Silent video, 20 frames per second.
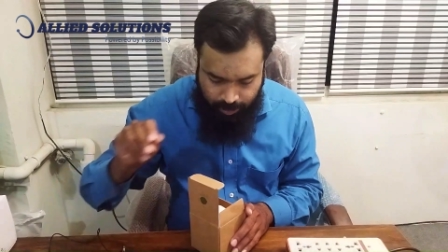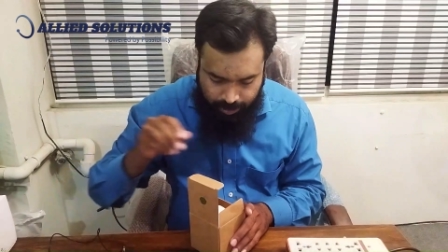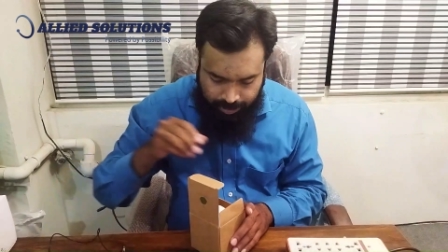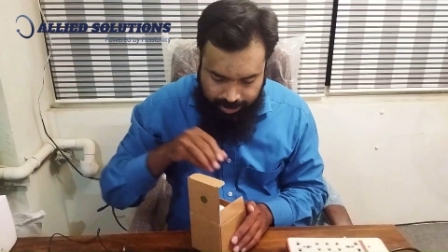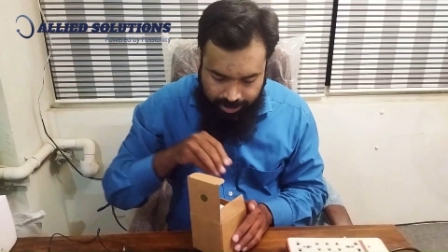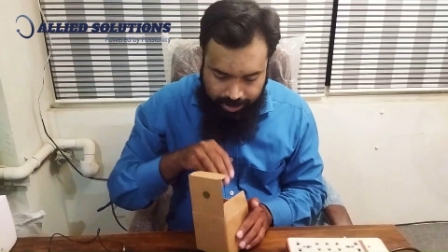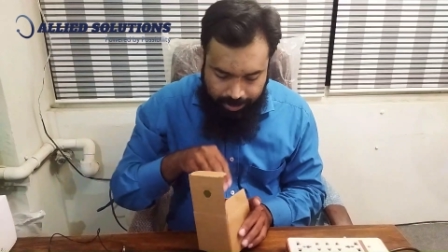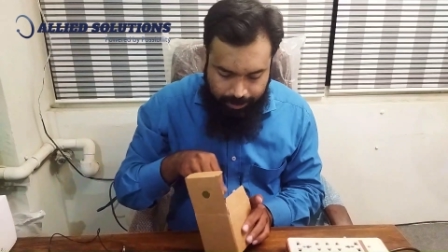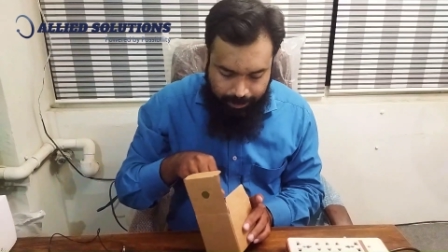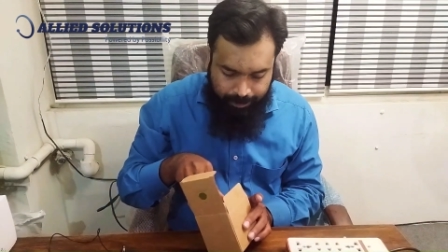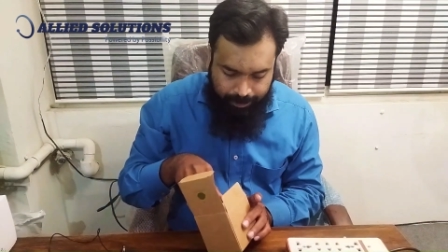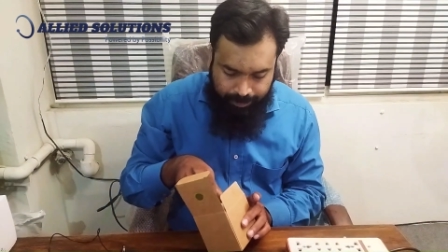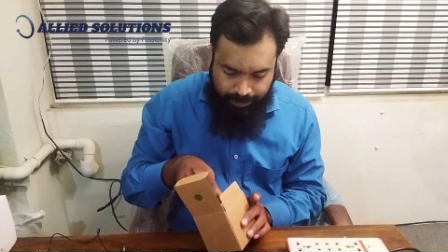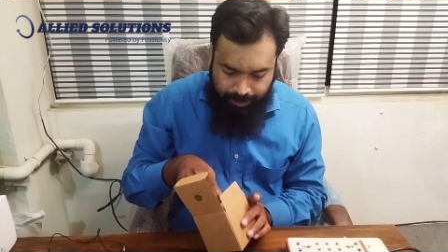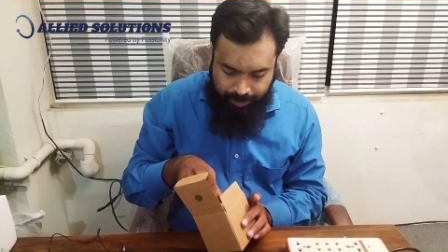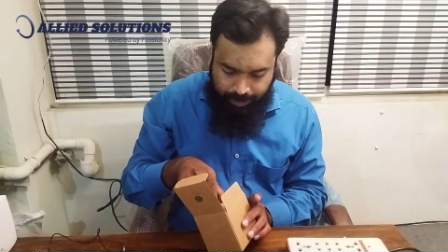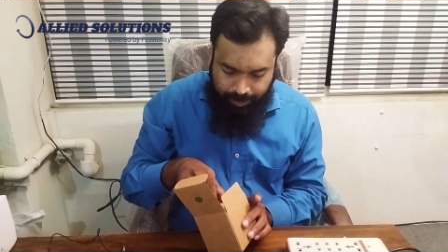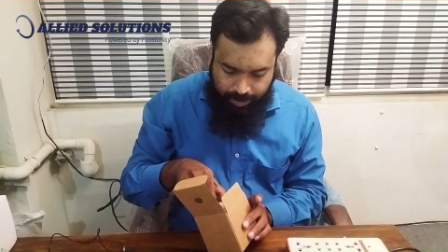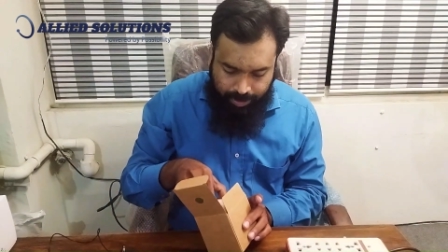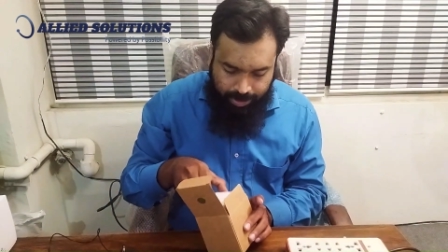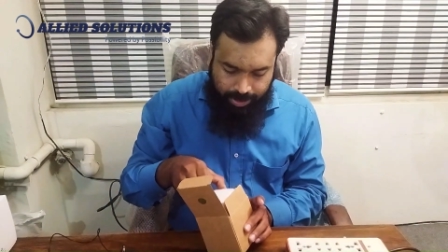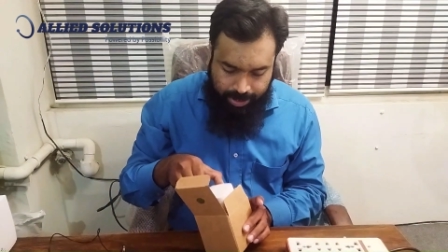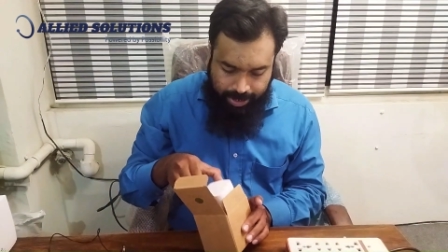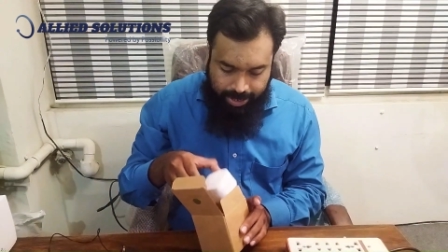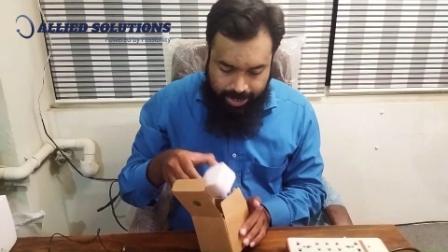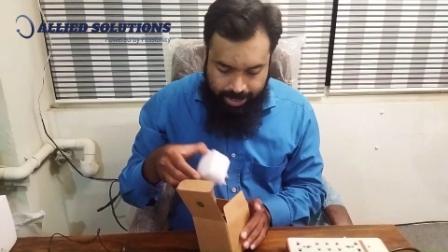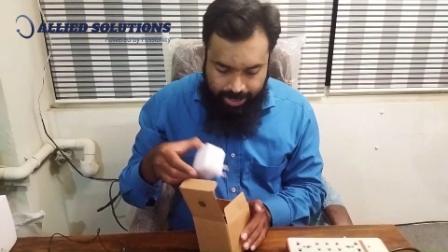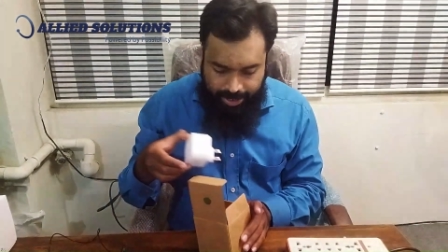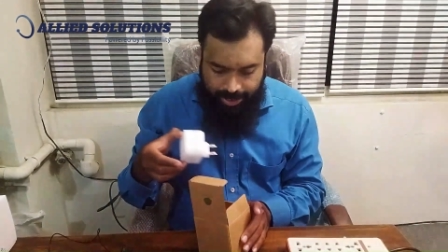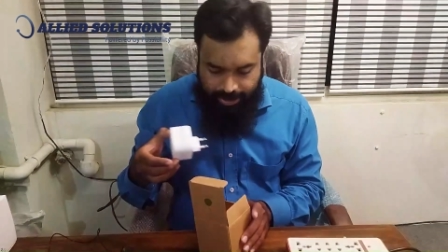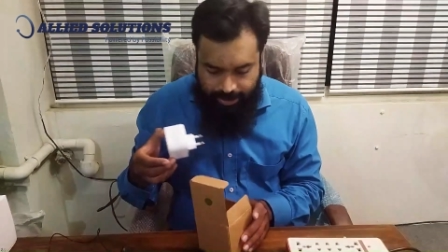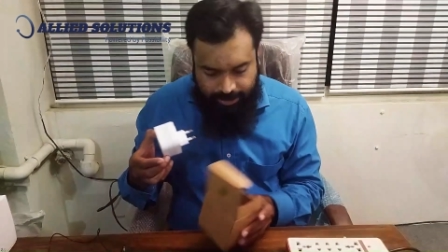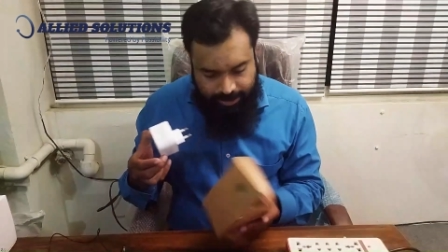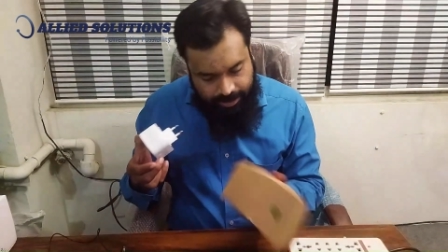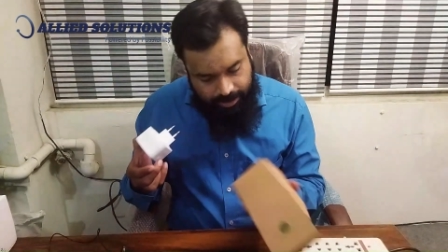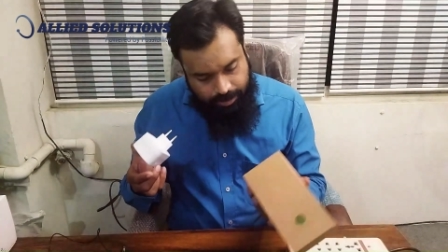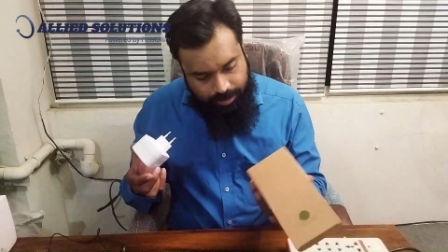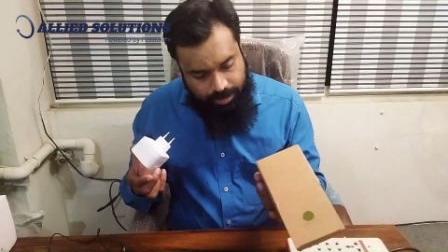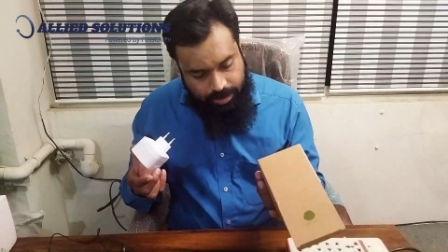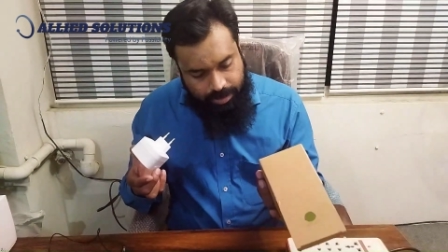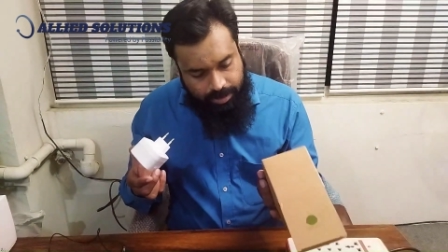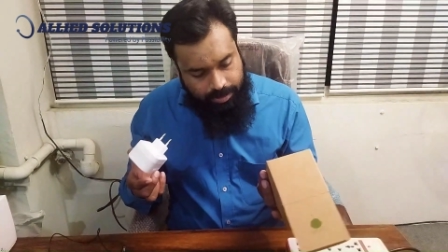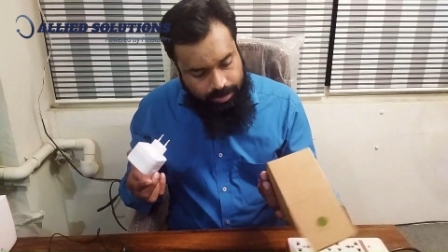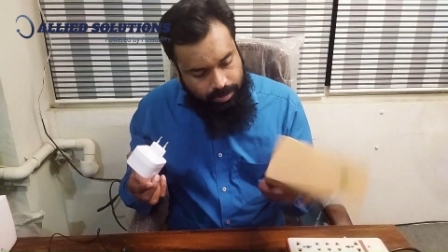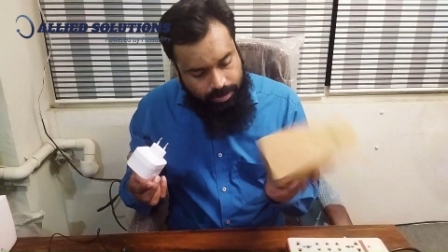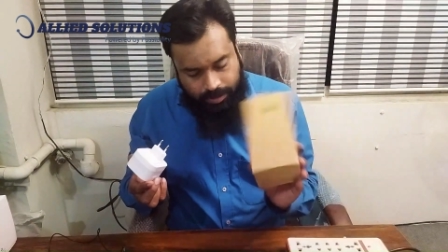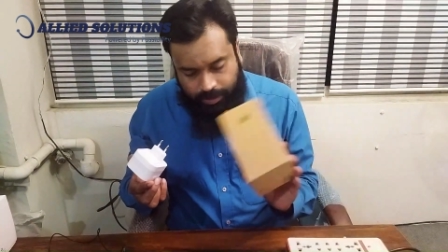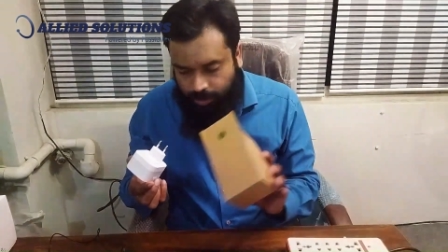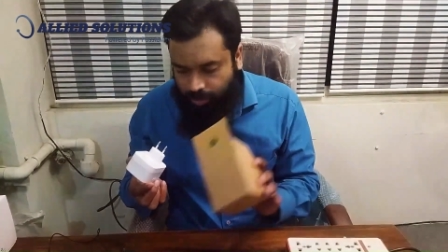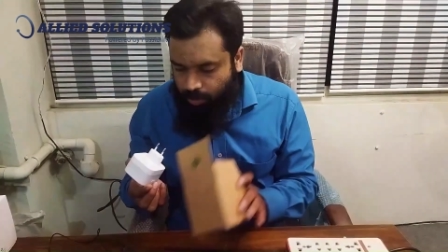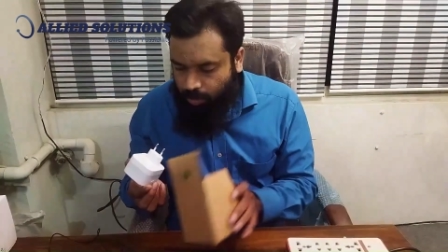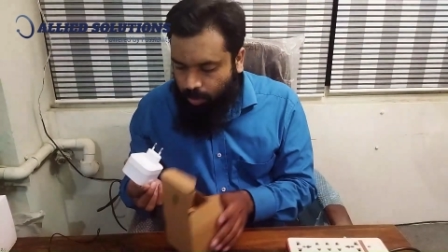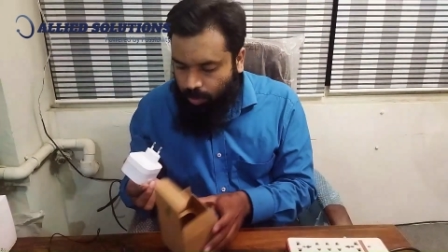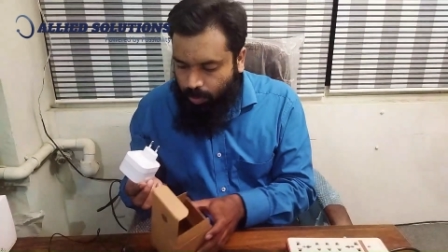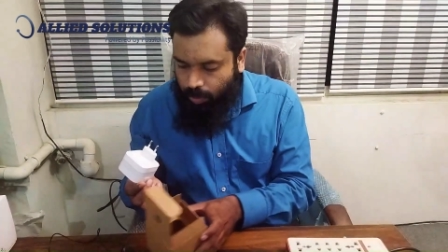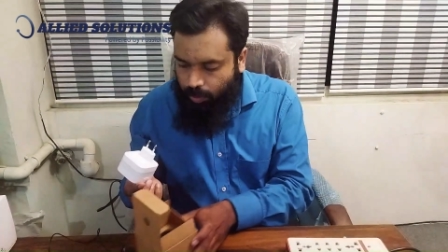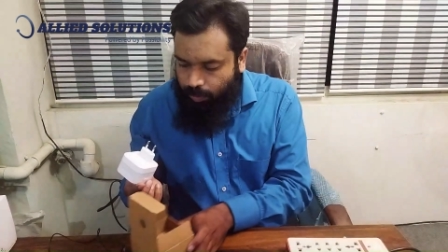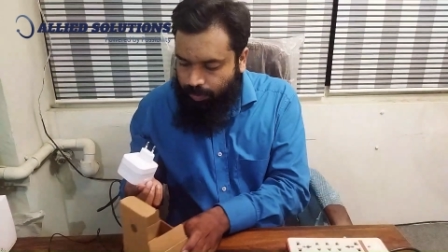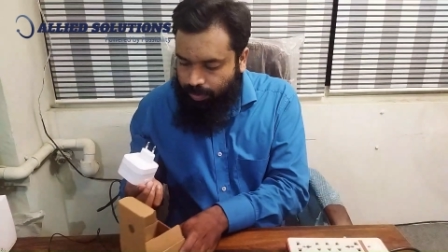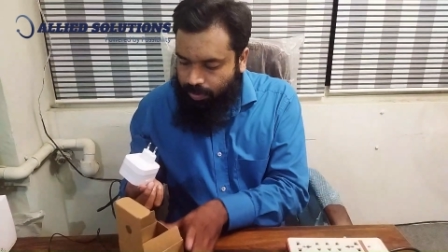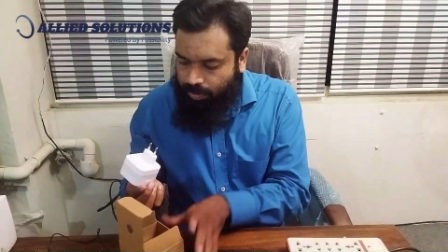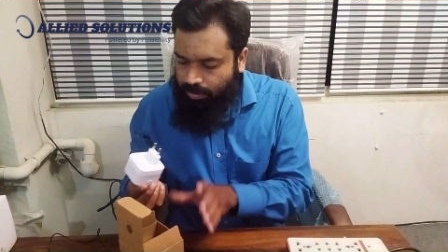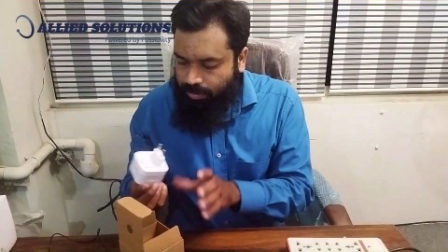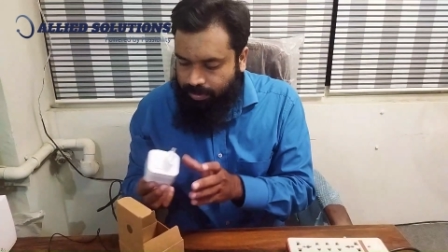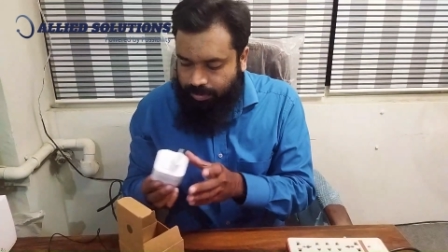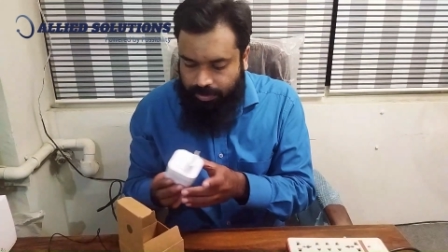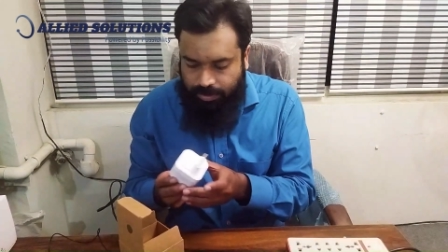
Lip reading: okay, and overall